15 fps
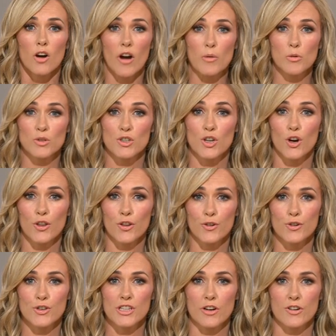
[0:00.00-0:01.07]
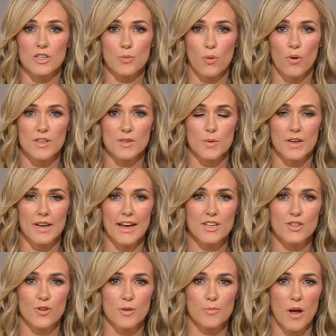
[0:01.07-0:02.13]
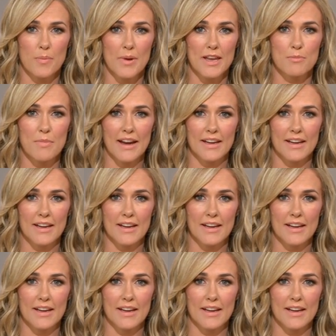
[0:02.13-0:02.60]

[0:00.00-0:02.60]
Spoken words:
All right, well, to go through Sherri's points, we are now joined by Peter